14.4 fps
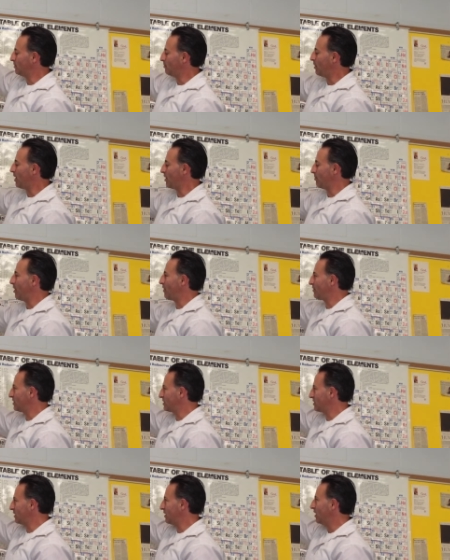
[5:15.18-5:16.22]
to bottom.
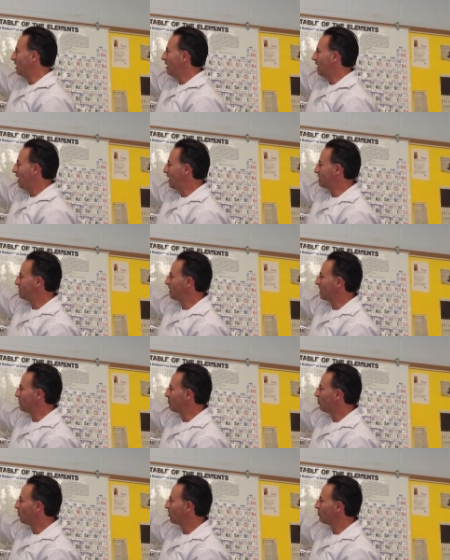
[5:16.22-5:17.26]
Obviously, as you get
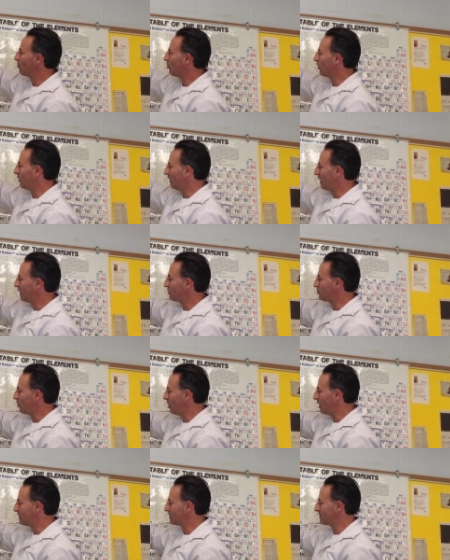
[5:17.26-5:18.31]
more and more
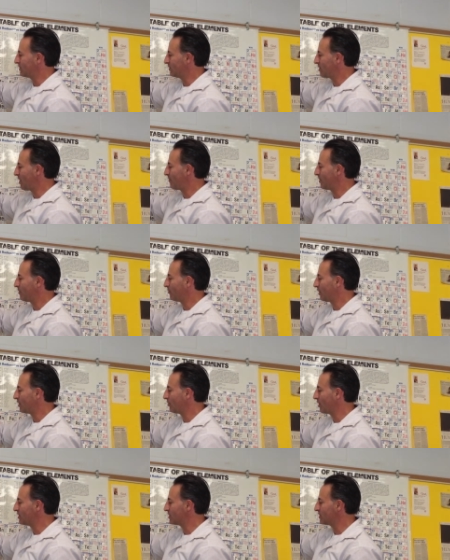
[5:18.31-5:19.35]
electrons, as the atomic number
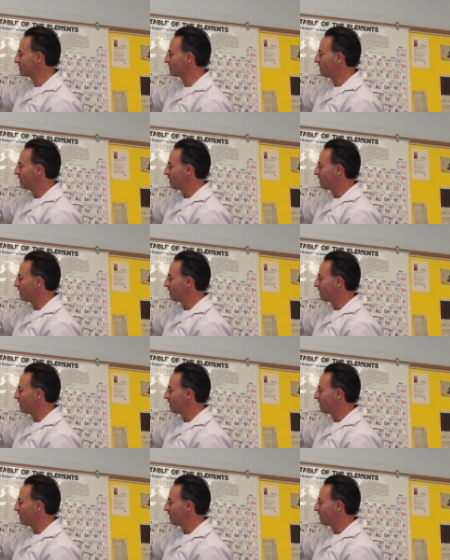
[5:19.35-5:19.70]
increases,